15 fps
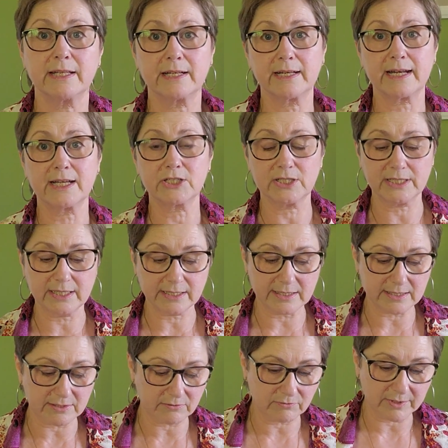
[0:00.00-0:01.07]
than it actually
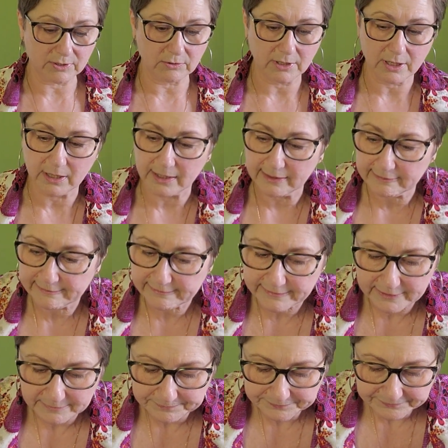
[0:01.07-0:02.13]
is in real
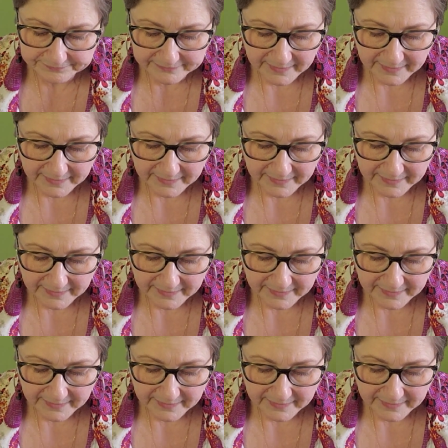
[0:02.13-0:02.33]
life.